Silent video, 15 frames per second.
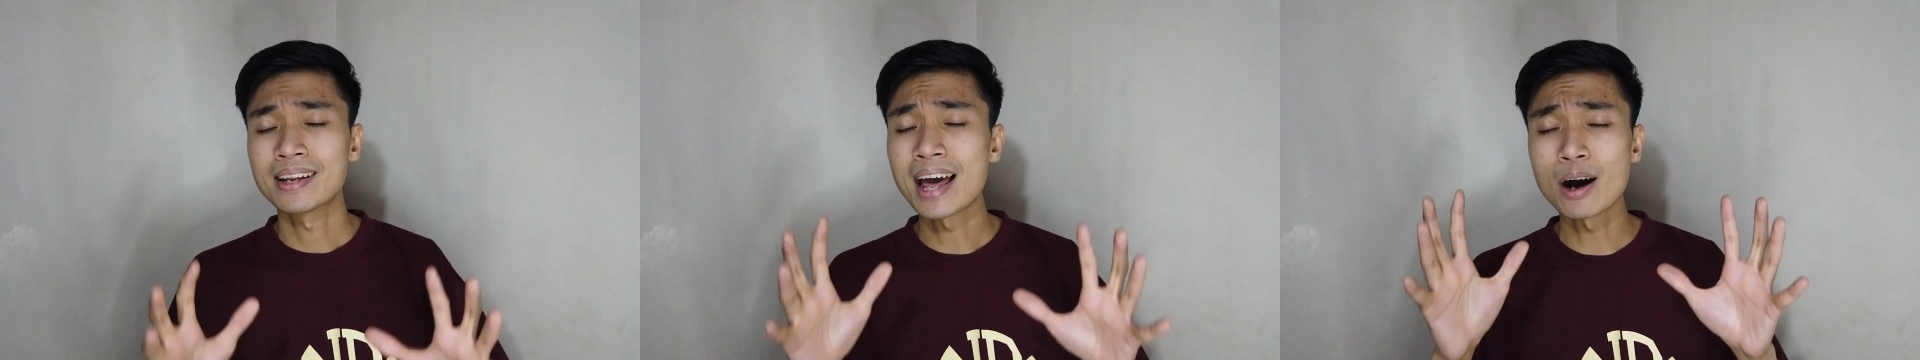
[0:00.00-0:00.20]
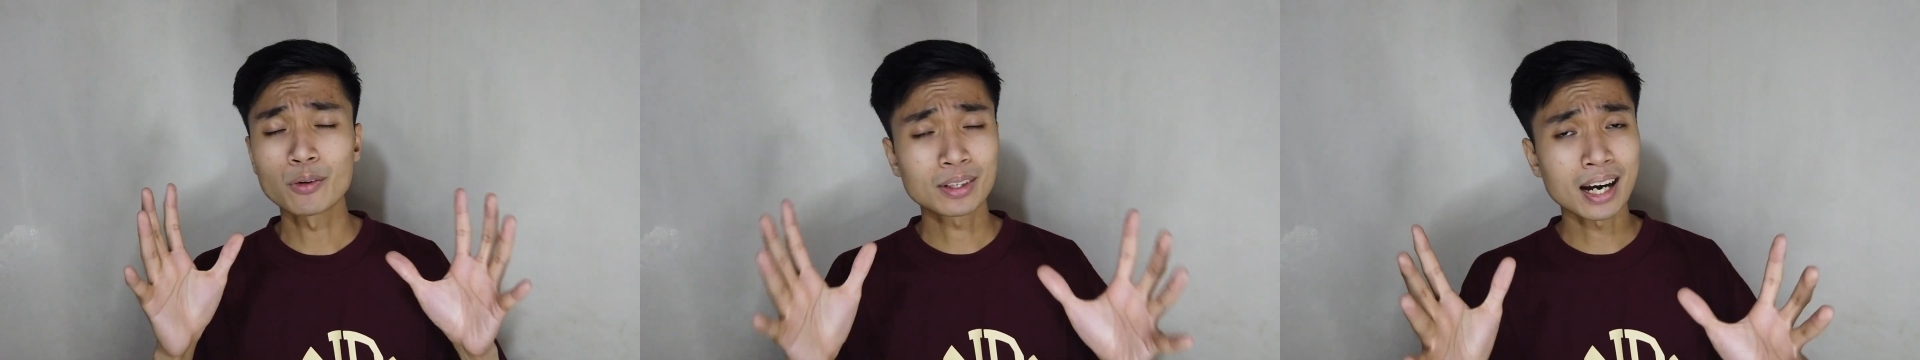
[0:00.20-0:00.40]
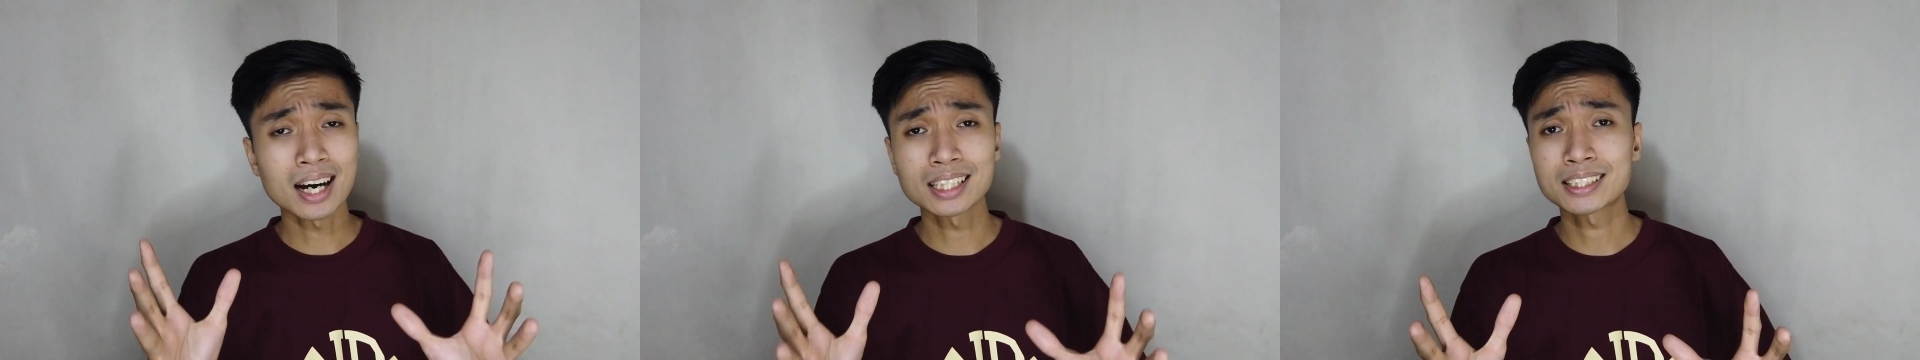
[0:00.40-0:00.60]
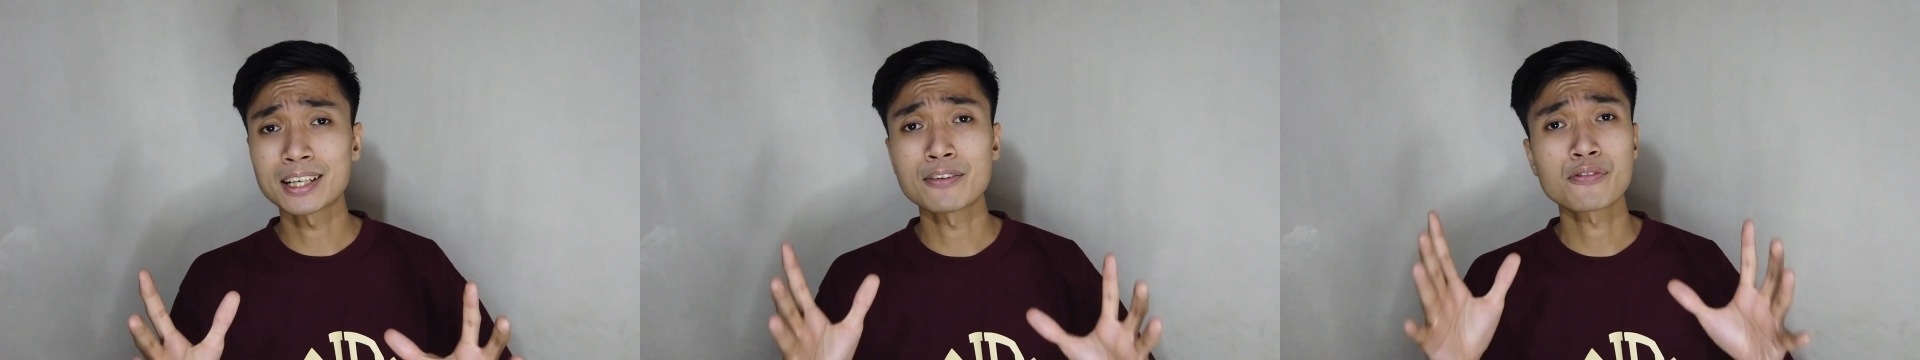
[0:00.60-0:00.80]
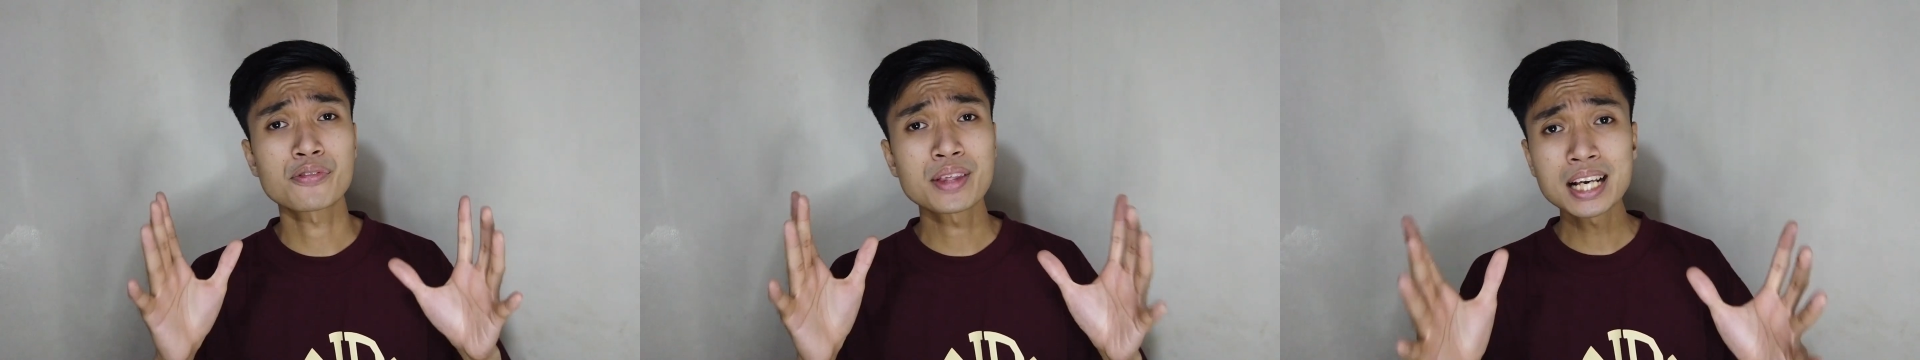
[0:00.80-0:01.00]
Now guys,
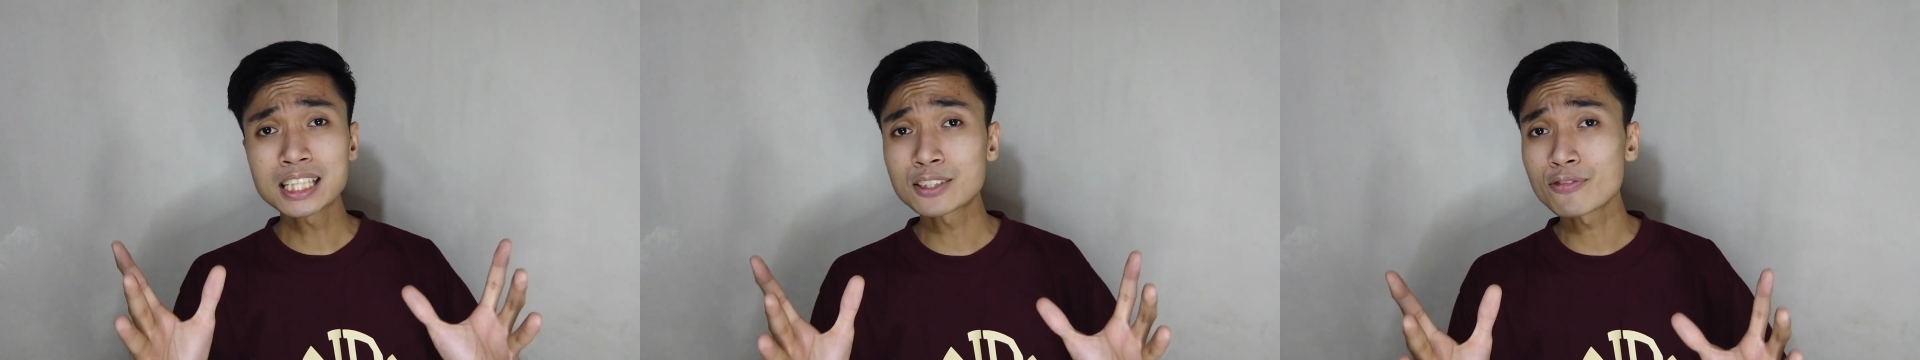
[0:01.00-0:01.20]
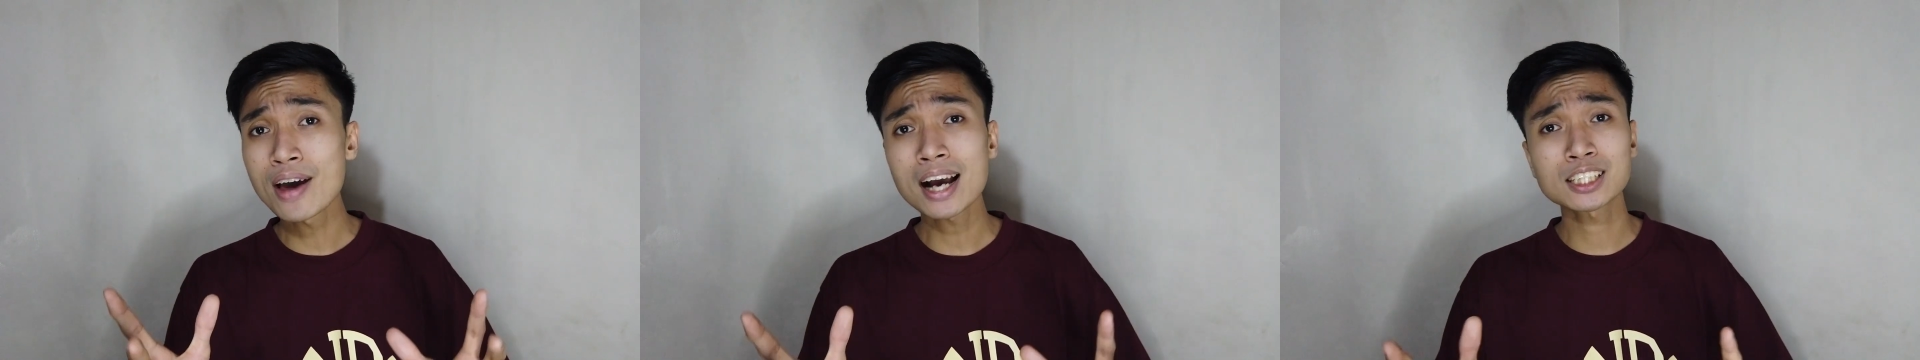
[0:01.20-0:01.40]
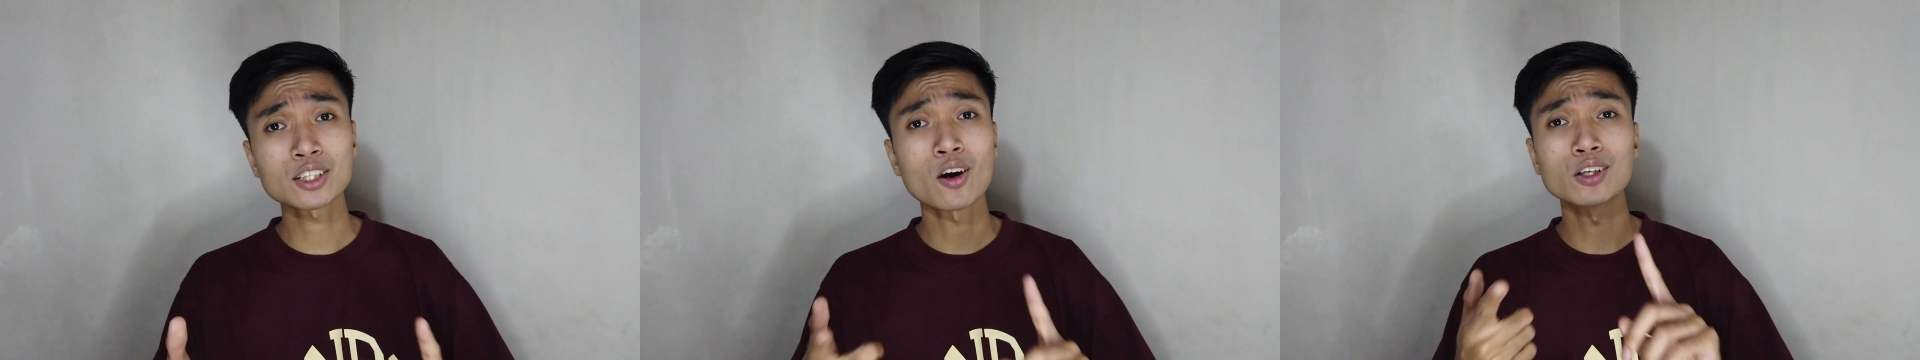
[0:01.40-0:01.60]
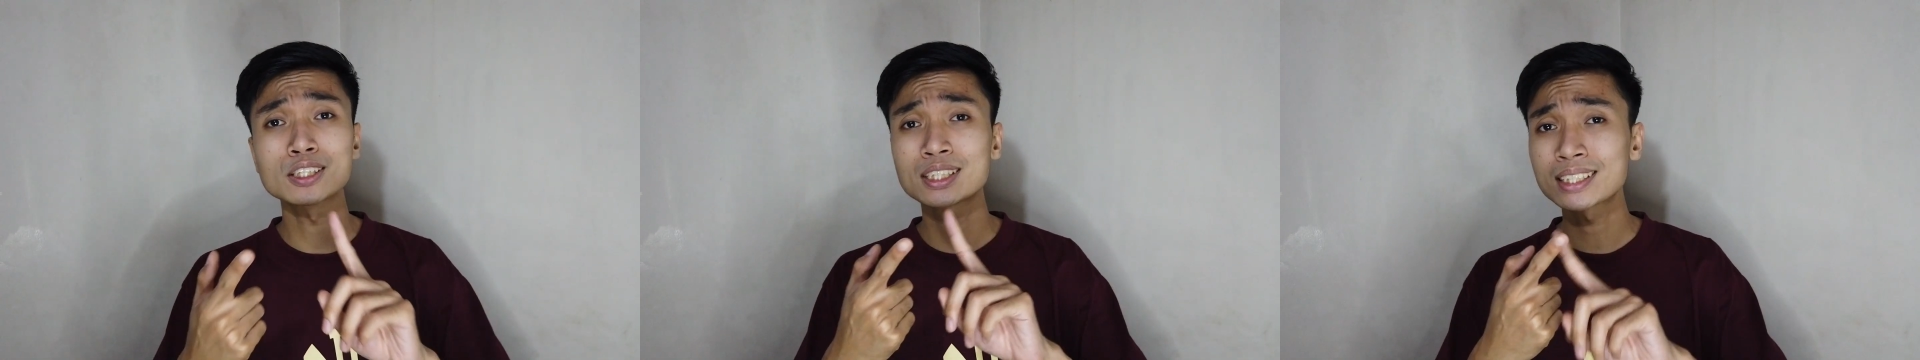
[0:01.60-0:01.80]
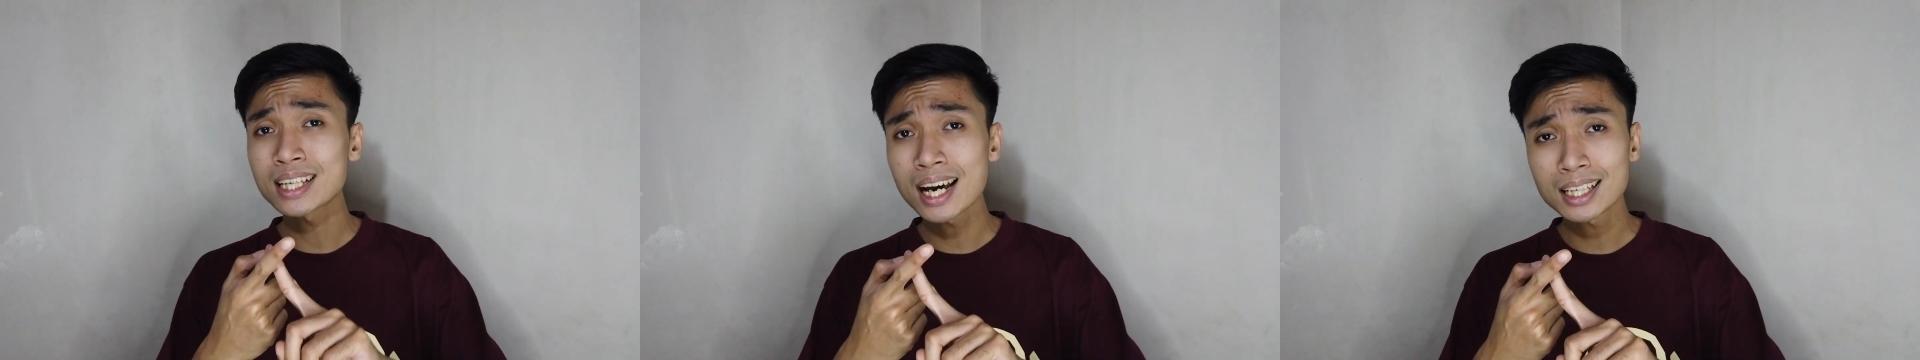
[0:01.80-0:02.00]
if these facts on
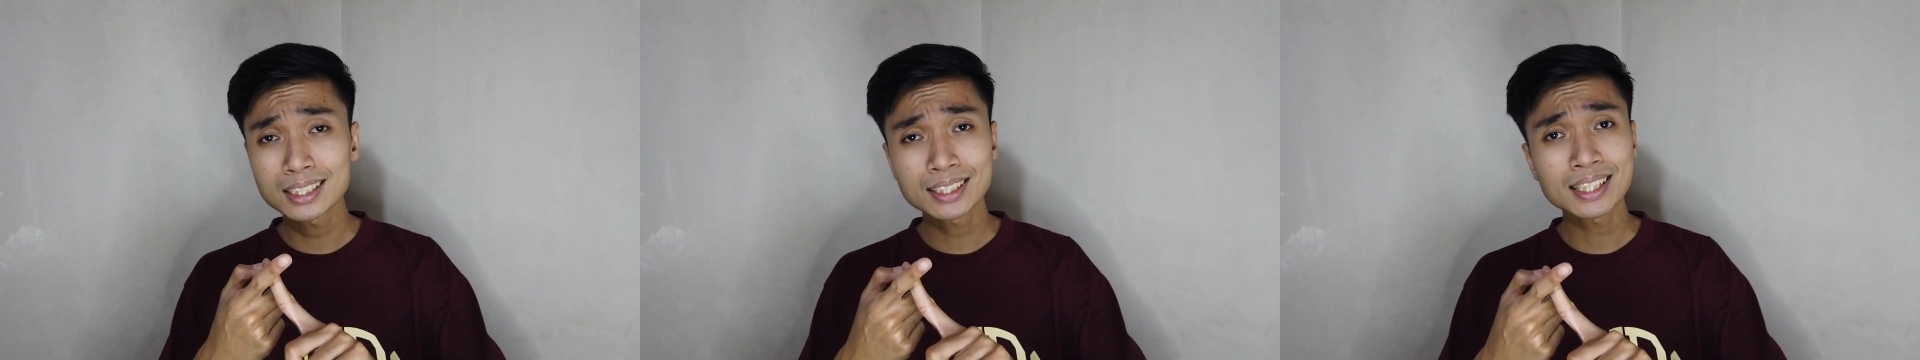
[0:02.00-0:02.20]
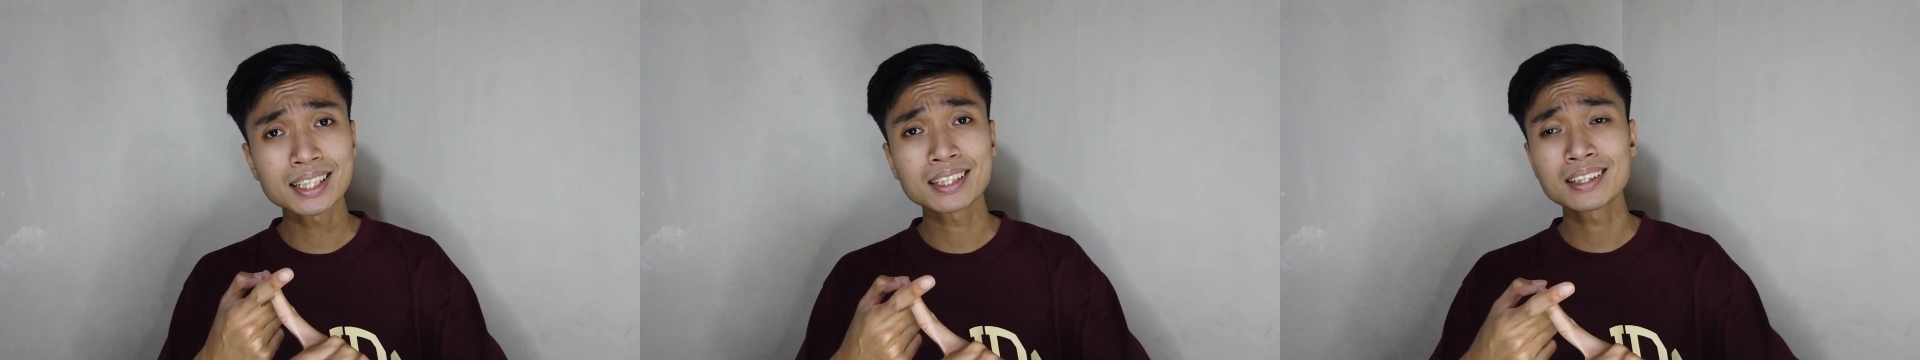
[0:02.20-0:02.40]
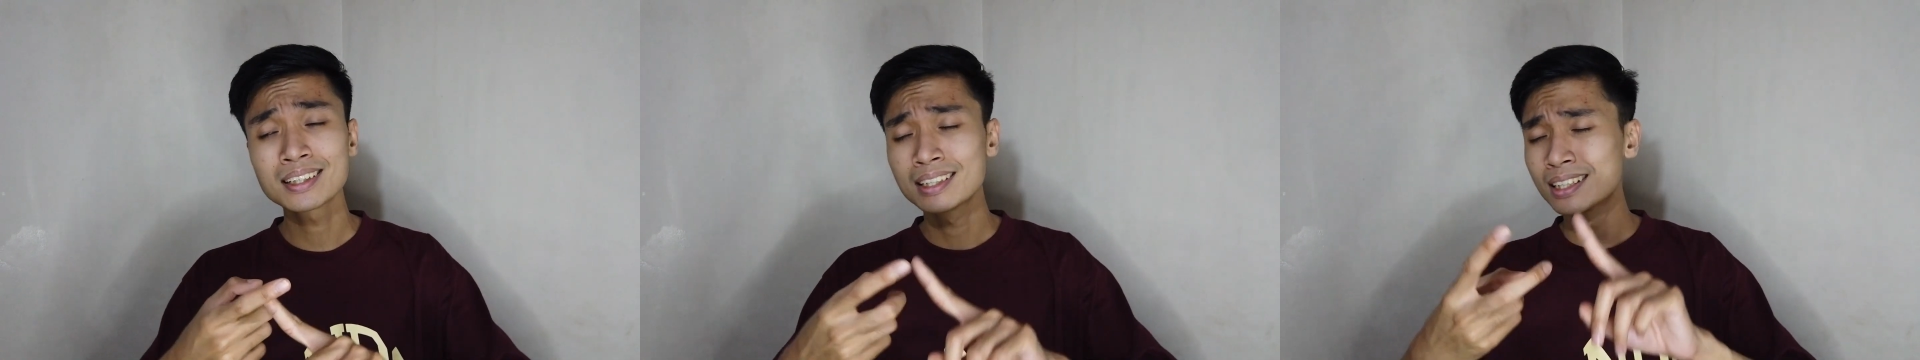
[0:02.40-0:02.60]
sizing,